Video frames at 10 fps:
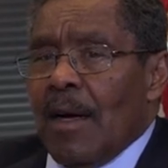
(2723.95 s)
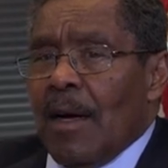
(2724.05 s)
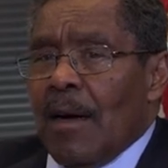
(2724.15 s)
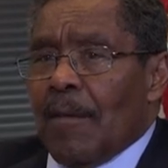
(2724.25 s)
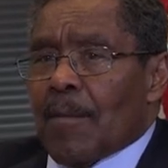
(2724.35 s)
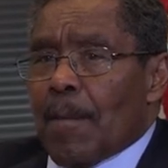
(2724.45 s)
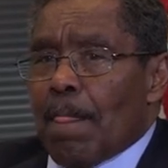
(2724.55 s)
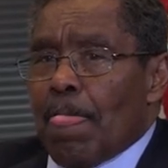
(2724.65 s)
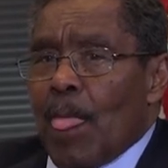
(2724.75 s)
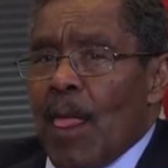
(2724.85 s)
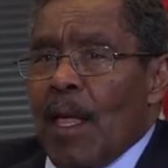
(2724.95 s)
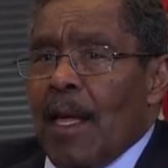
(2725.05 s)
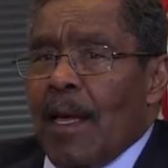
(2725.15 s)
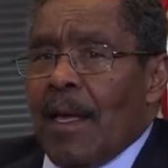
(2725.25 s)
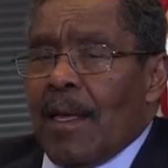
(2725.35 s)

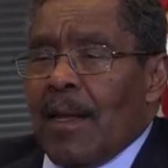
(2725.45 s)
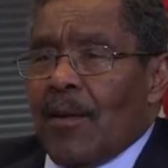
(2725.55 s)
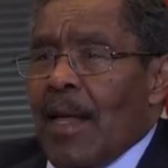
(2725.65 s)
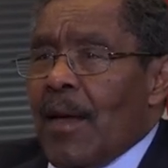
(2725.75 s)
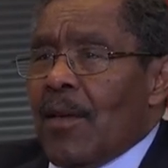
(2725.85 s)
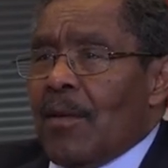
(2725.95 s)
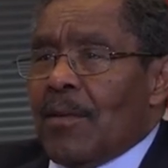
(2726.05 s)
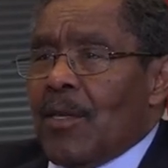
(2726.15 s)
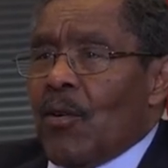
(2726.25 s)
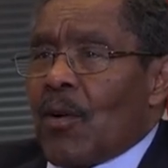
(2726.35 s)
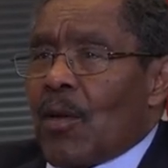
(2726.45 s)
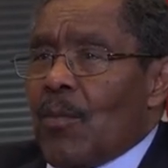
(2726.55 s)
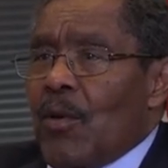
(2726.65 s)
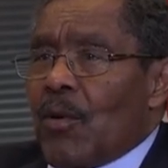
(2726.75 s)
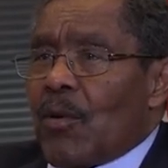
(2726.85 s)
You know, now you go on a
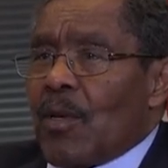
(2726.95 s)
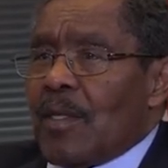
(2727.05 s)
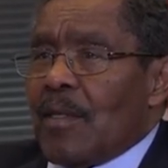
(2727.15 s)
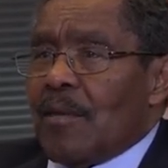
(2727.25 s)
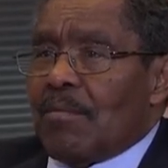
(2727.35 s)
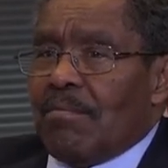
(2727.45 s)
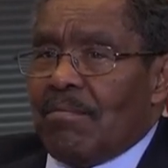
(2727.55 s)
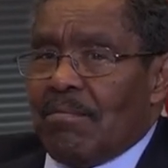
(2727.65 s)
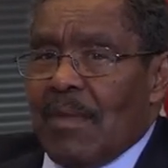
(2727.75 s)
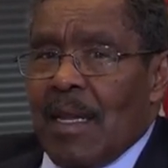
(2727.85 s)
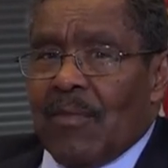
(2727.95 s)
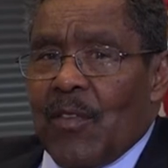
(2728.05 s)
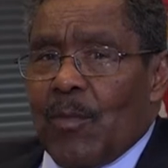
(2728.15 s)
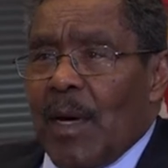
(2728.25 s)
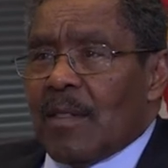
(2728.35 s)
computer and you hit a
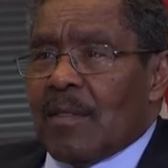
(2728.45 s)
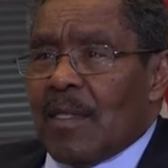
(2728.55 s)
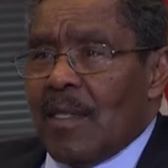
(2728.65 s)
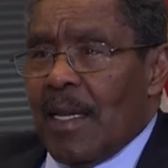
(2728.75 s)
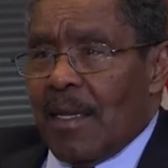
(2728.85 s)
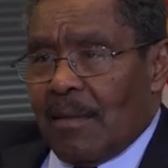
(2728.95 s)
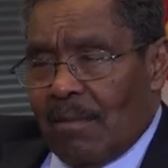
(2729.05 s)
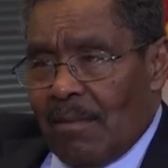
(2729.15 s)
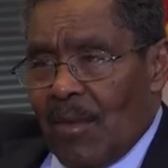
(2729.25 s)
few buttons and you get